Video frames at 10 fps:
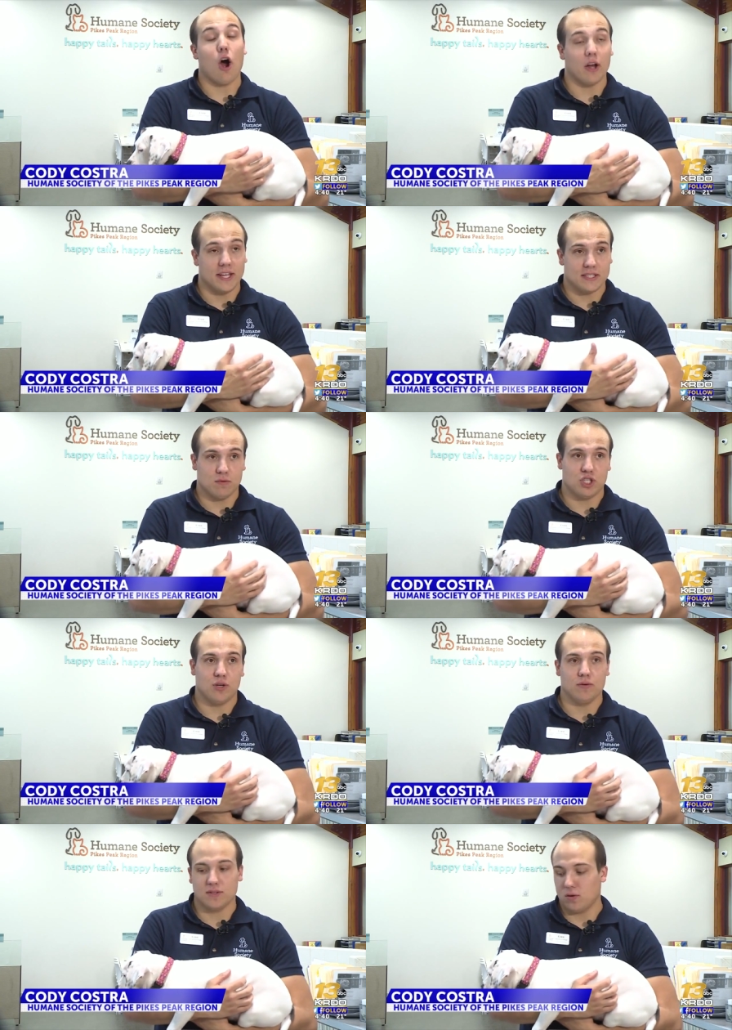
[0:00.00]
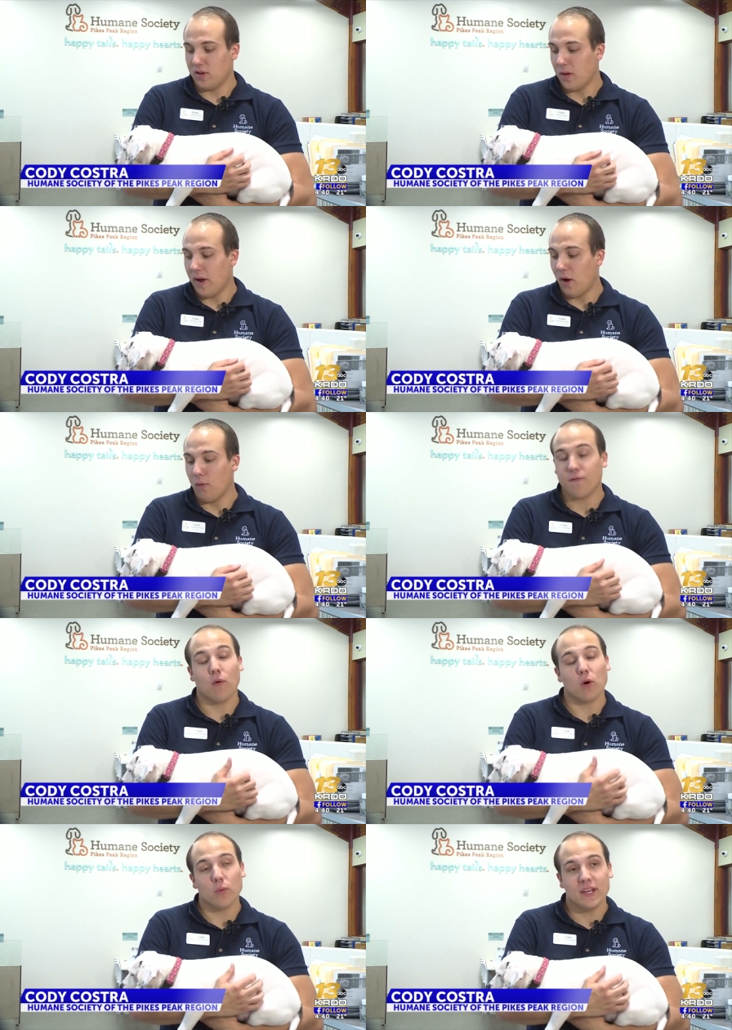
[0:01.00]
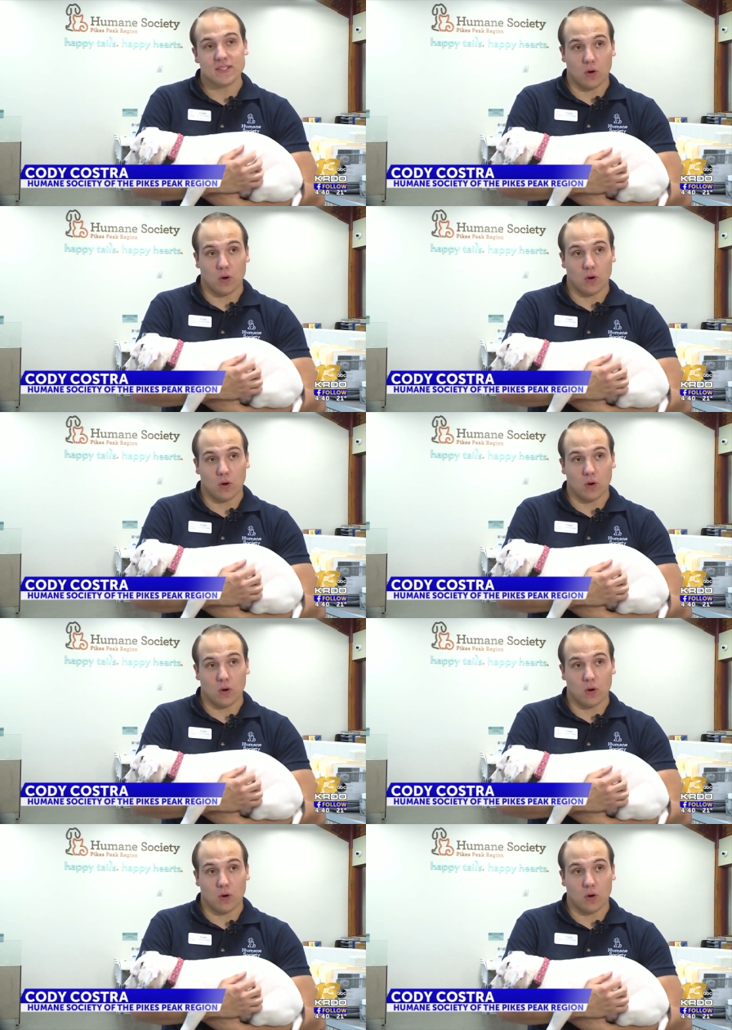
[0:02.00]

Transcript: August when she was only about four weeks